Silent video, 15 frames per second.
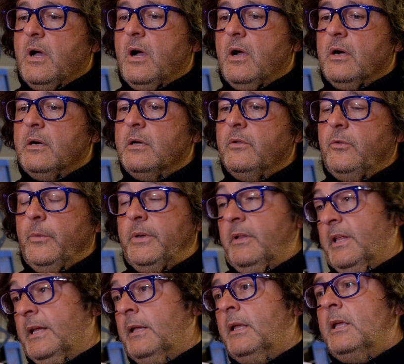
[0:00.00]
are
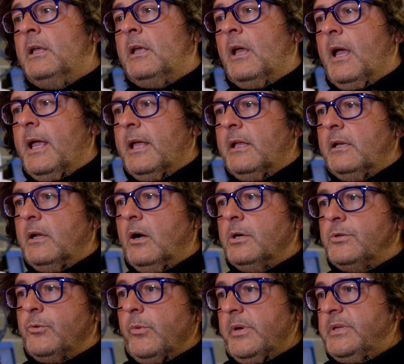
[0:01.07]
dwindling, and our
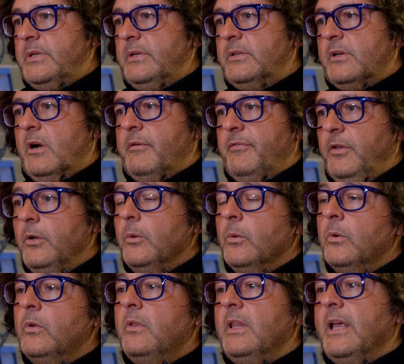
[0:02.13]
choices are few.
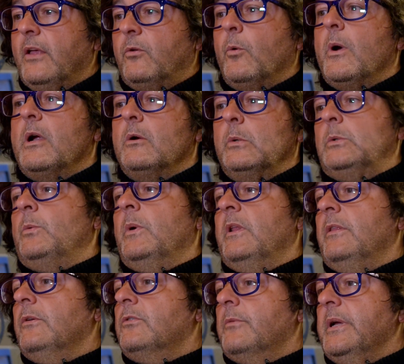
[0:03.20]
The Esquire was one of
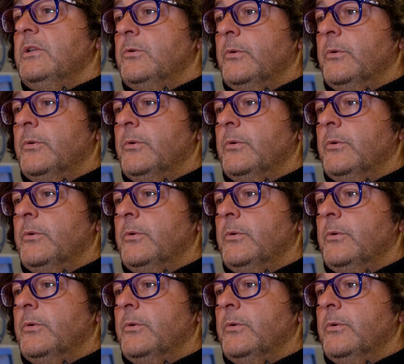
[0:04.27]
those great